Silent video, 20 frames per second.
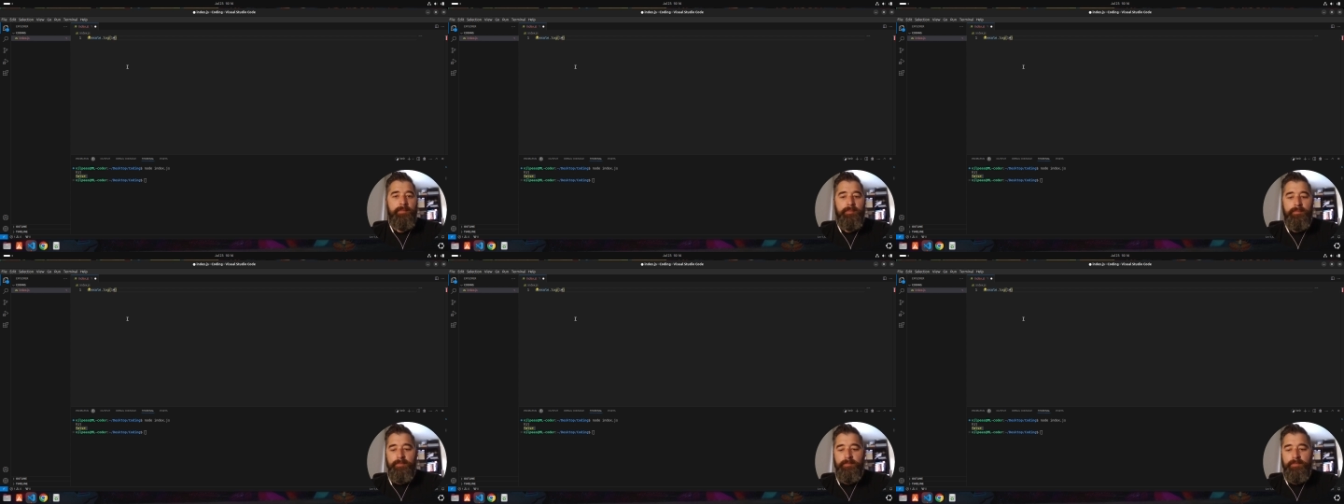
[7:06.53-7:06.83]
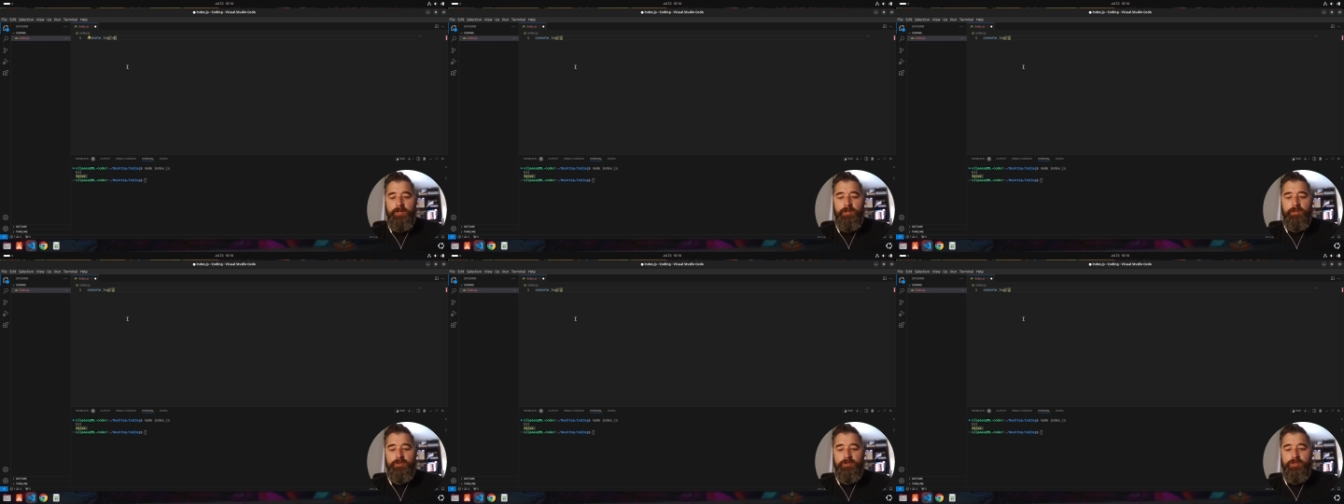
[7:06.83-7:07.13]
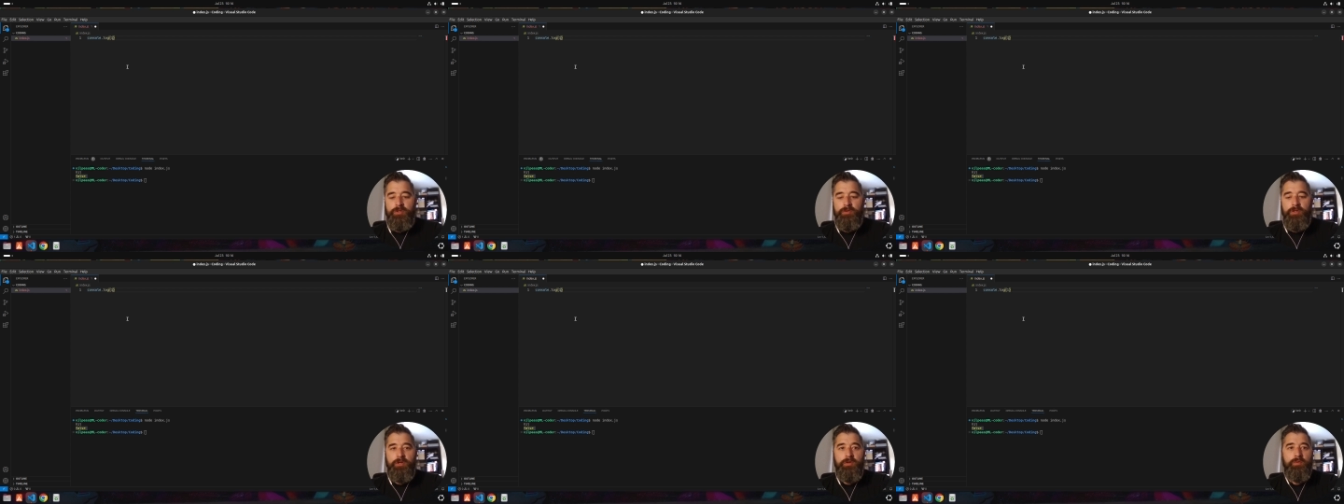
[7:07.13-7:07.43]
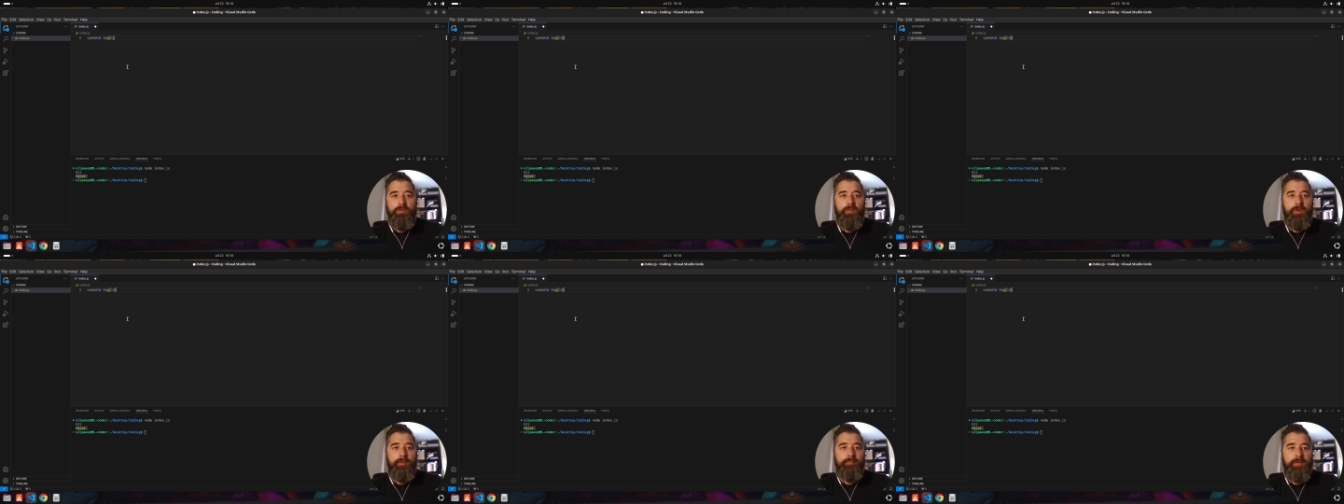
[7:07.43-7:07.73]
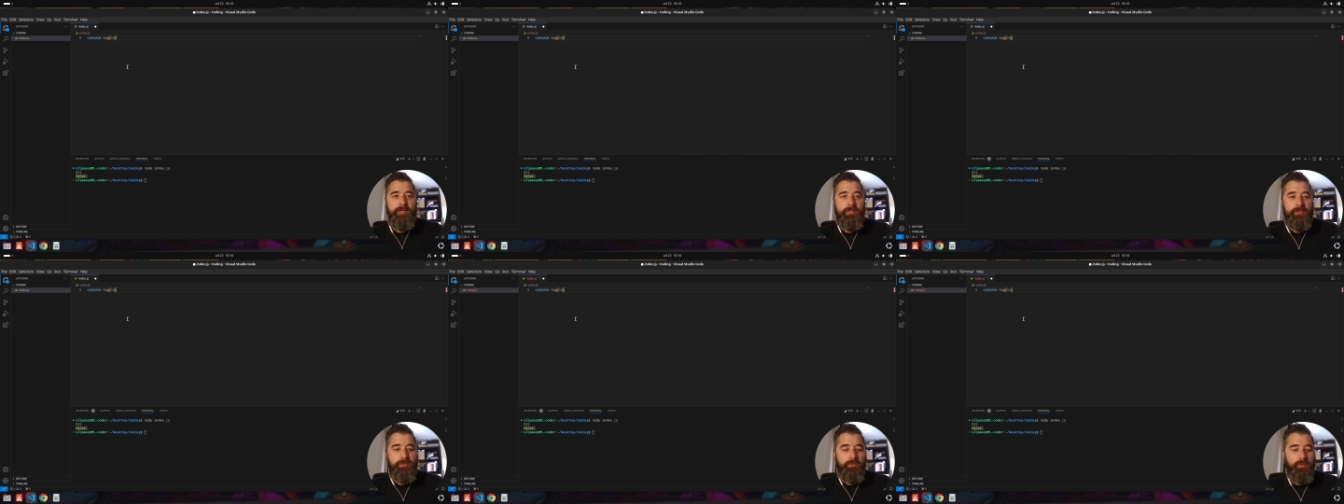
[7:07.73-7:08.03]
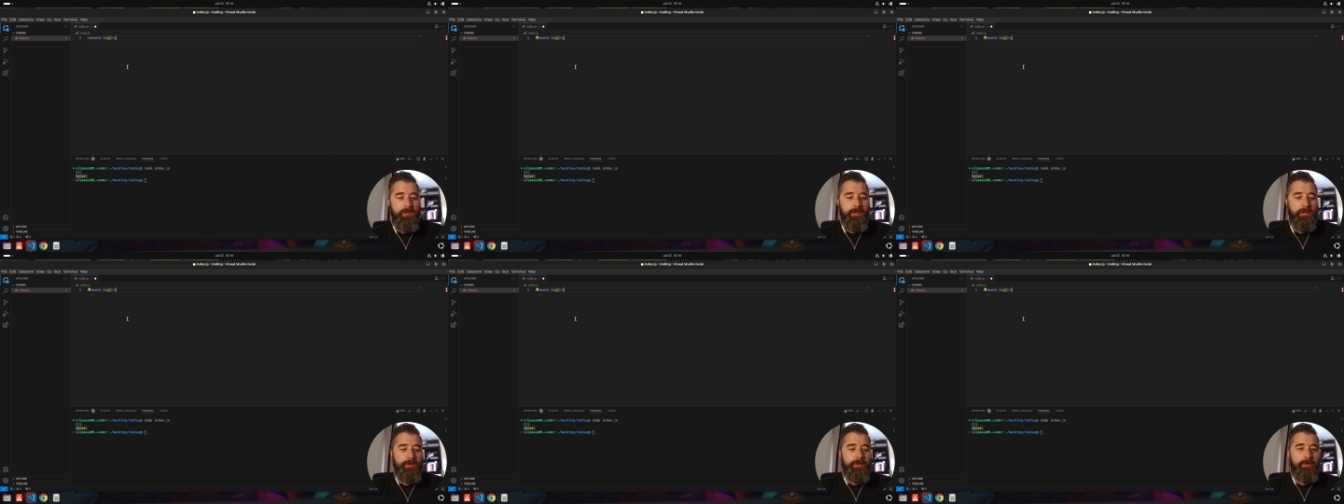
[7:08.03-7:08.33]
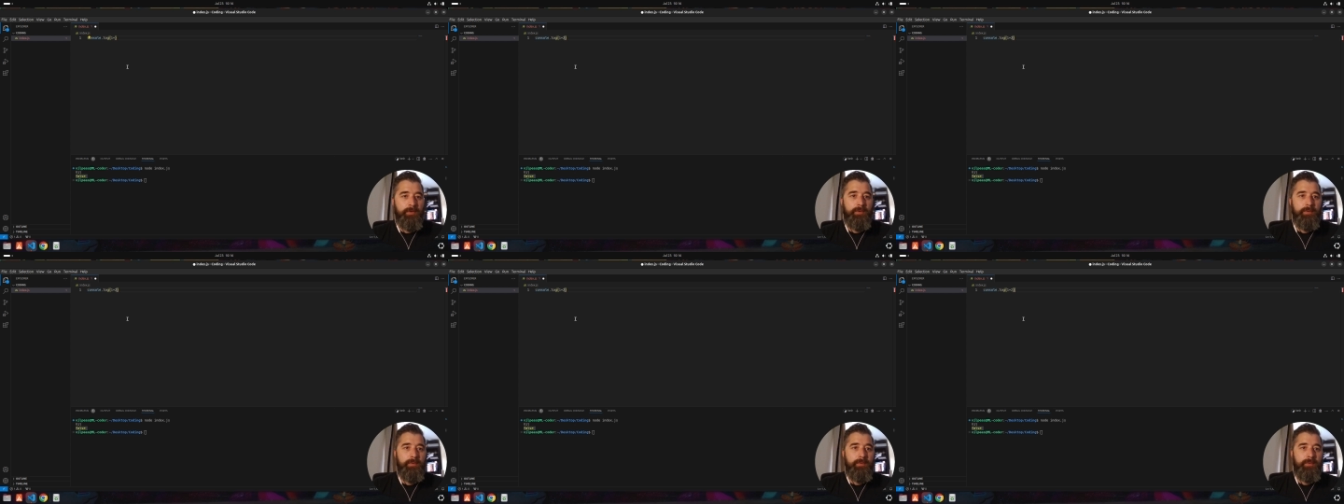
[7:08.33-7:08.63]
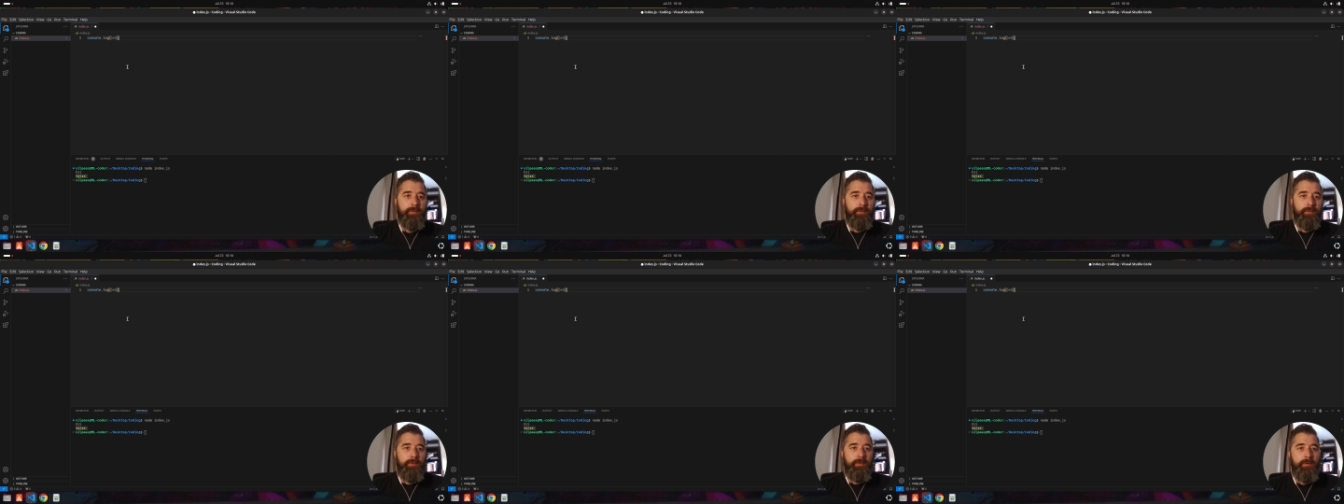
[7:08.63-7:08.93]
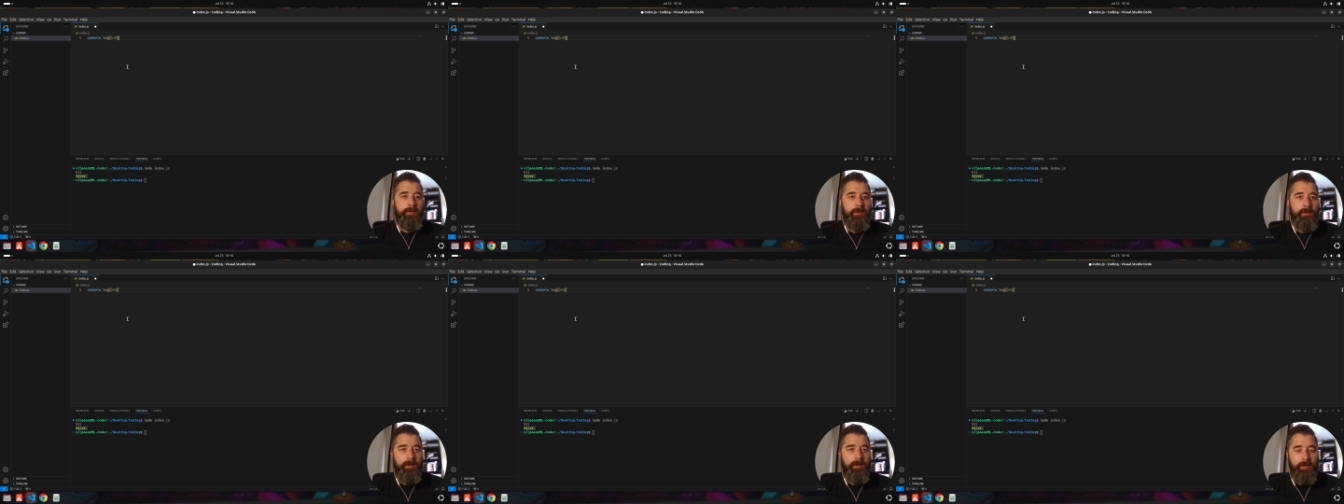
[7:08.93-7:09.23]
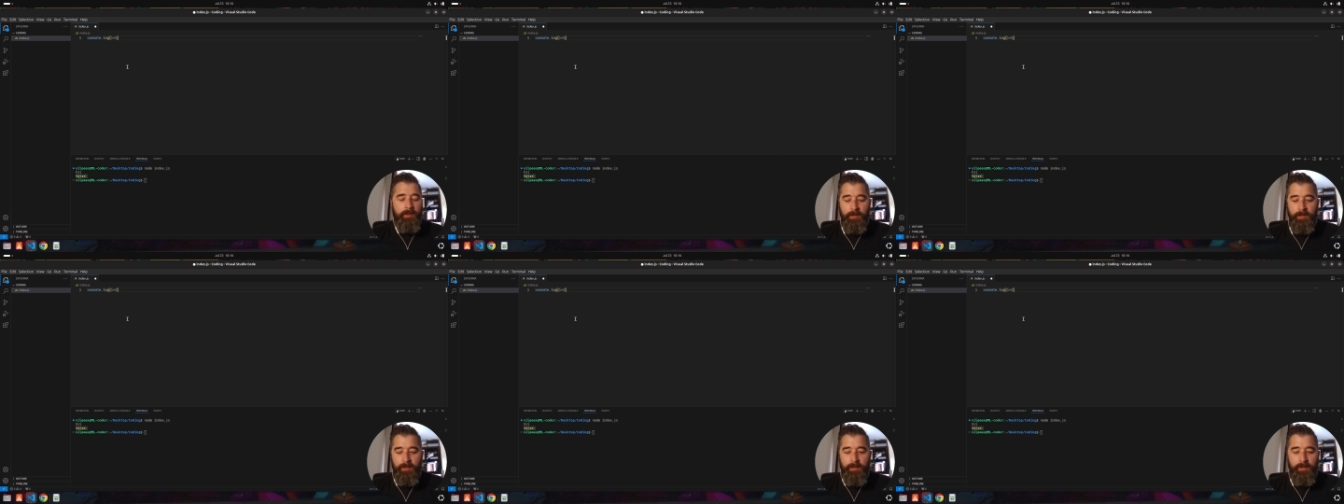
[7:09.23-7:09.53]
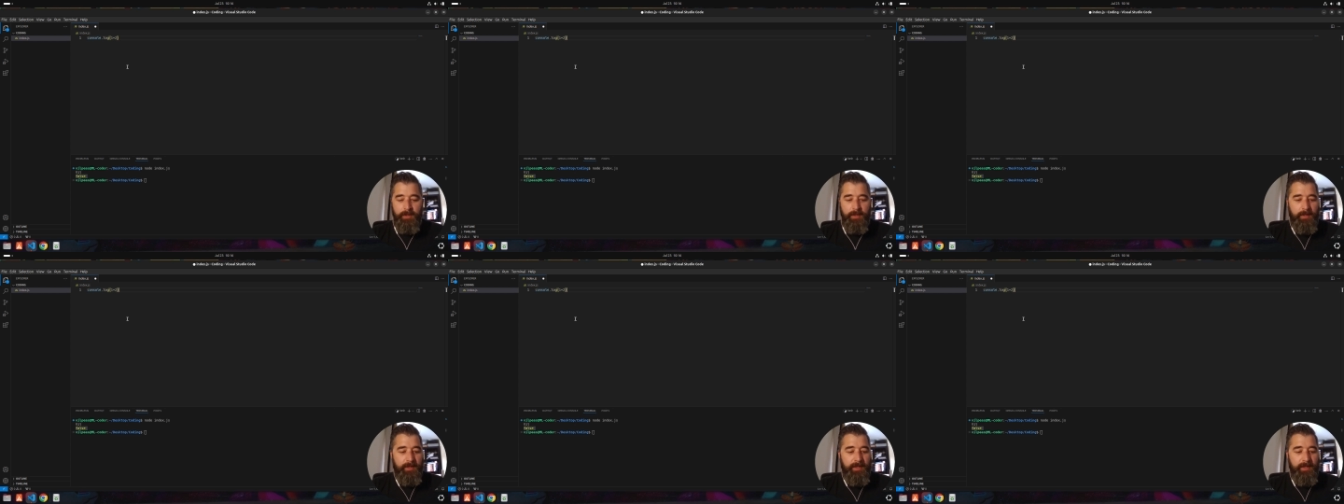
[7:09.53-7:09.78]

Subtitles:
console log 1 plus 1, and